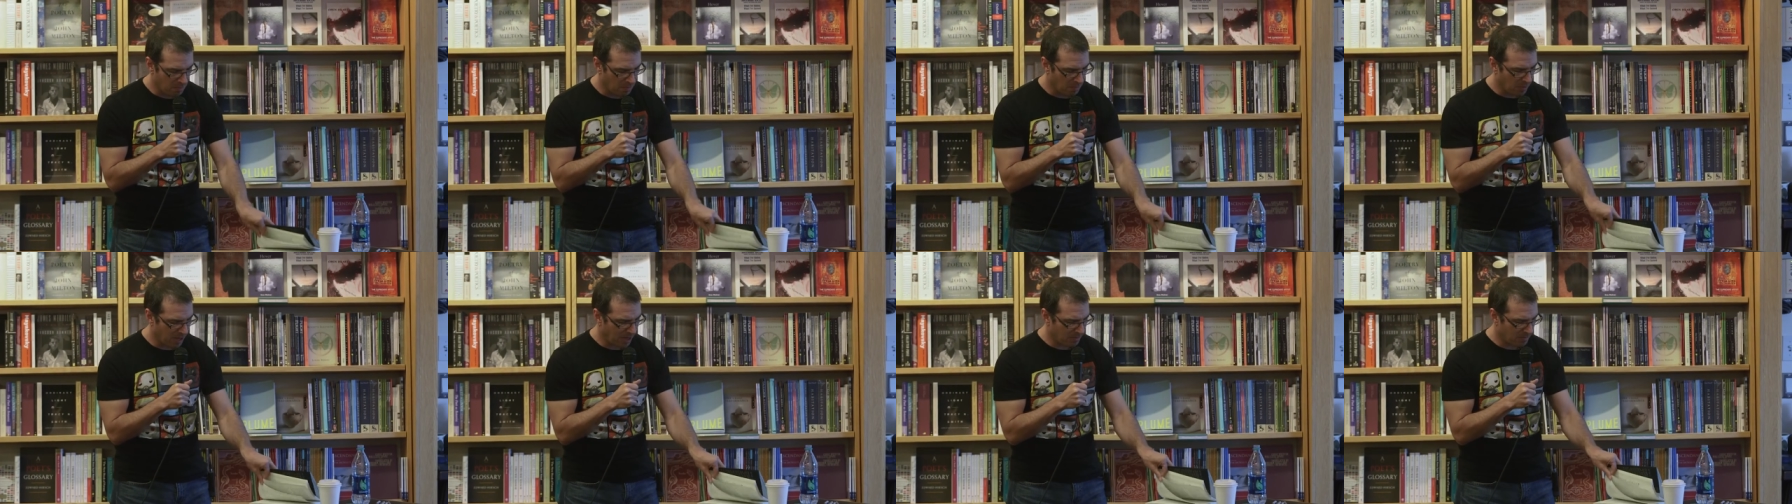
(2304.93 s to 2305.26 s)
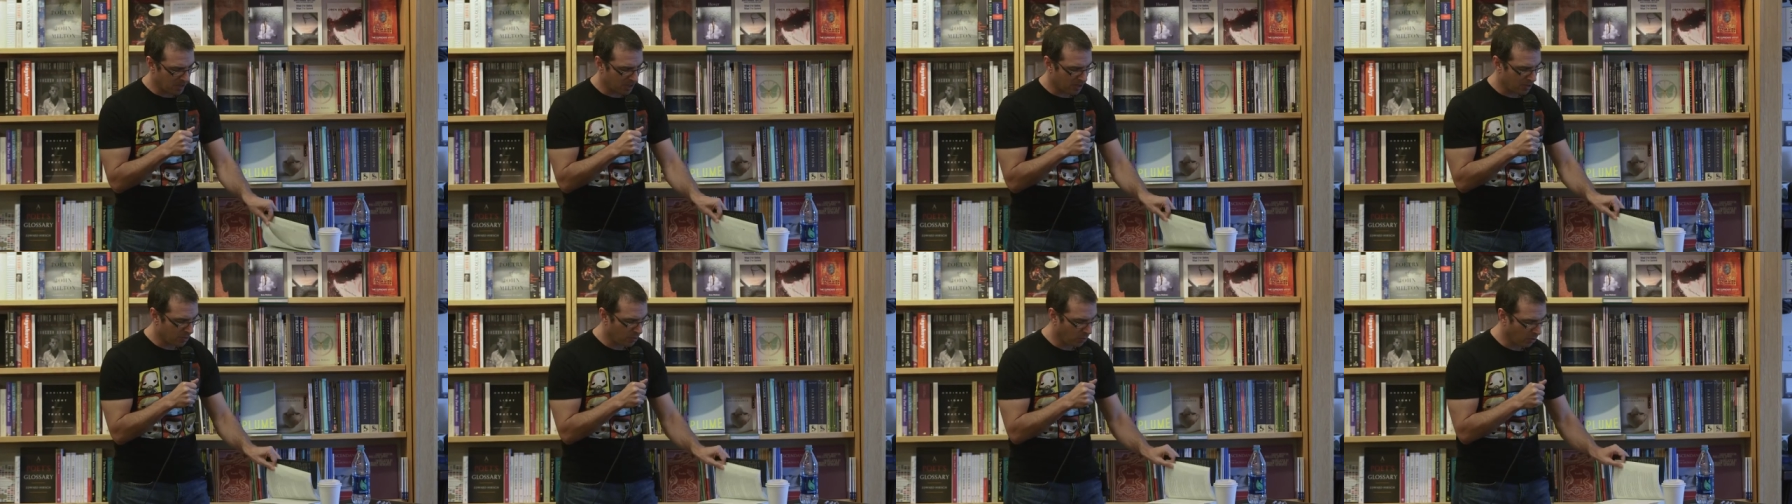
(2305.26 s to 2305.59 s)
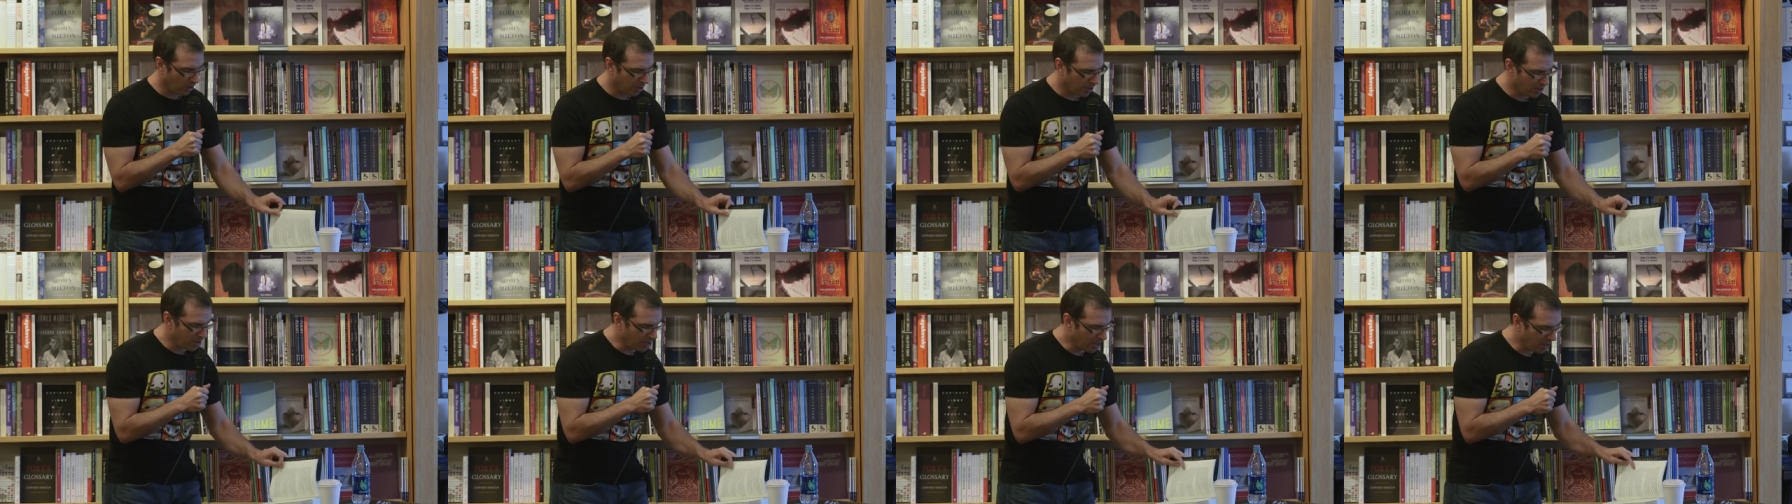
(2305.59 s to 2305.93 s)
Papa could
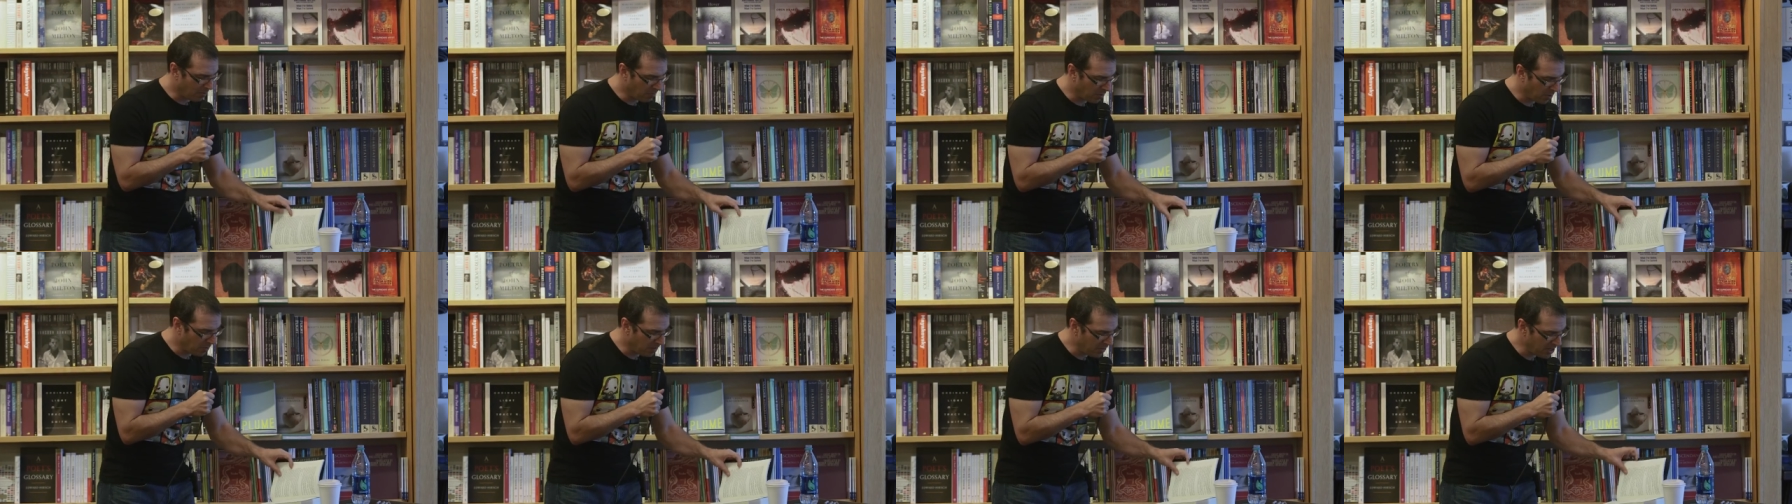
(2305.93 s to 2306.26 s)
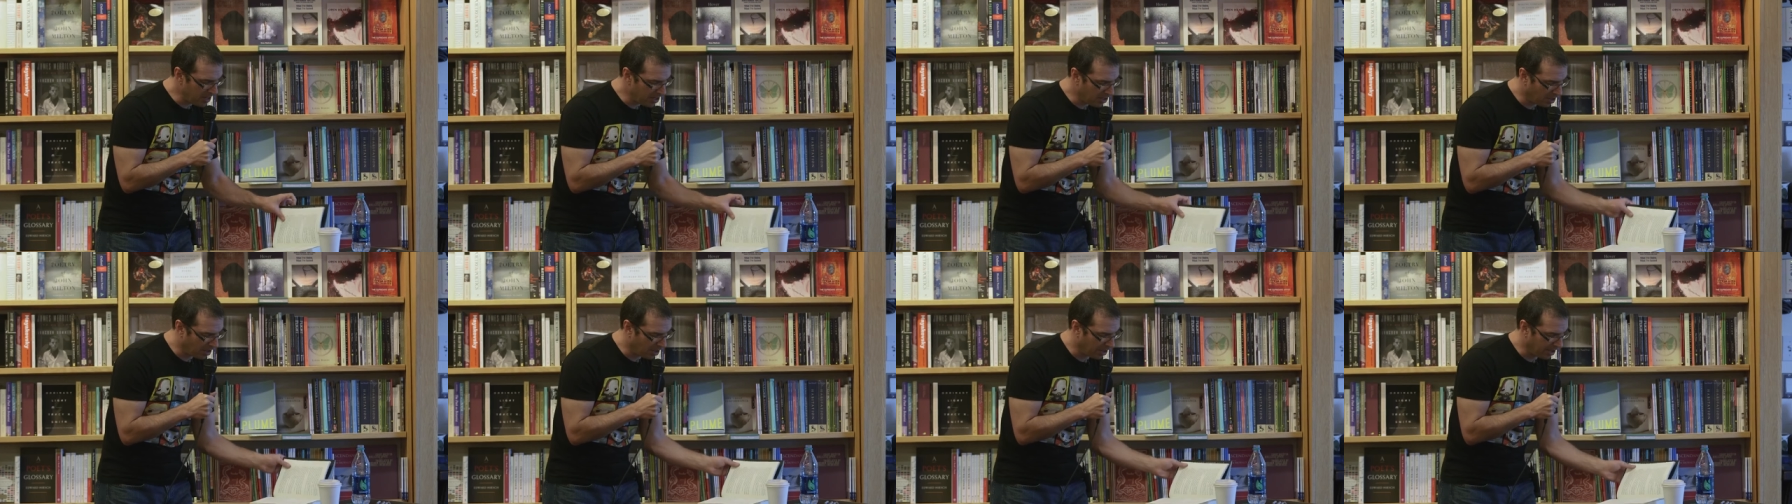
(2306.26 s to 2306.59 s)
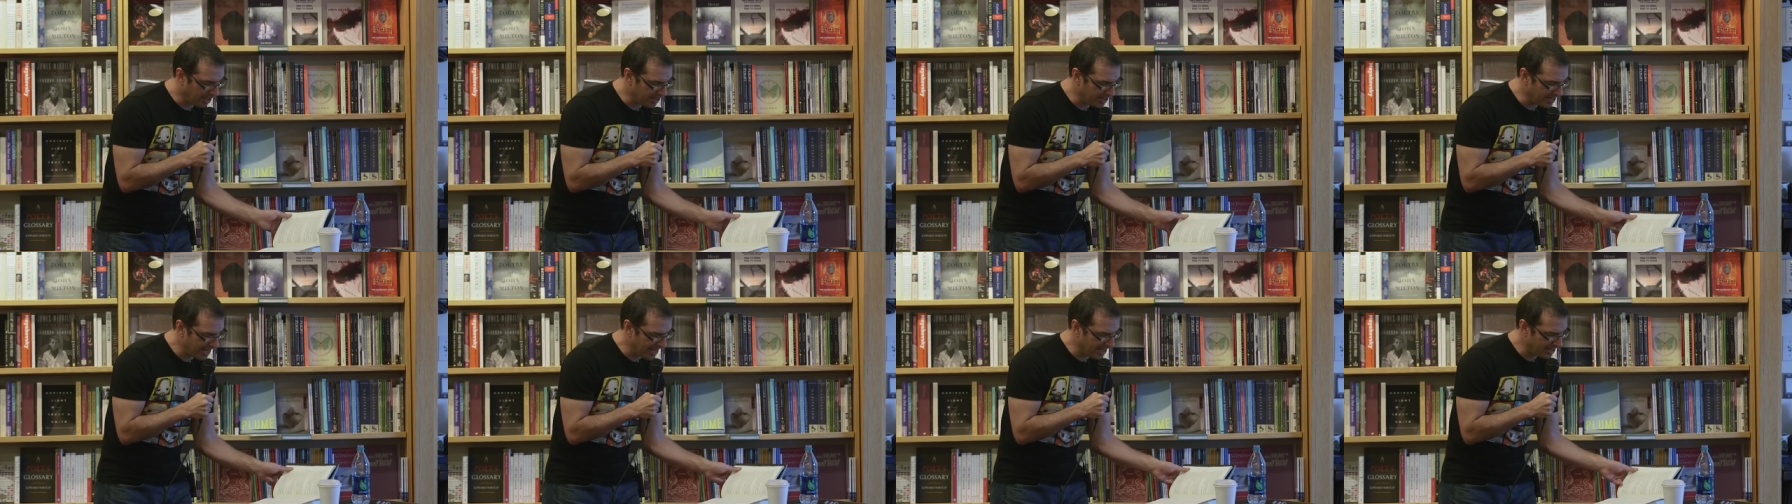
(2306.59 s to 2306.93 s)
work the upper Mekong
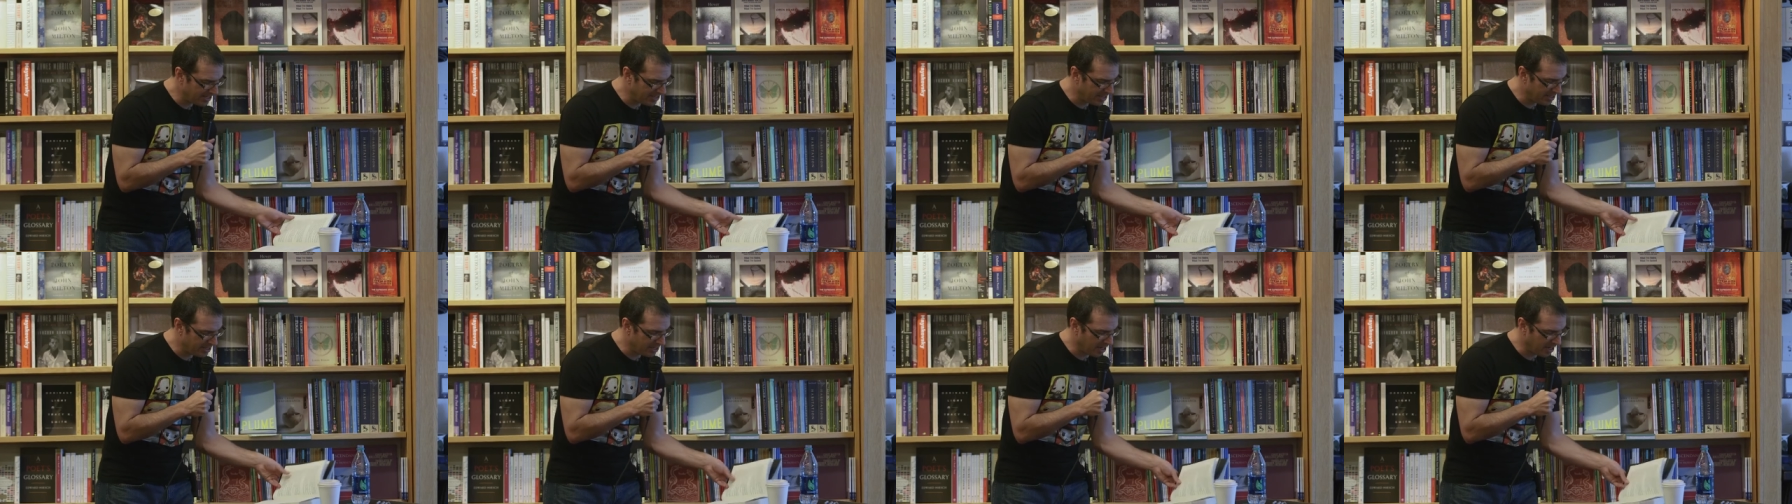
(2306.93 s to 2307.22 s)
and Yangtze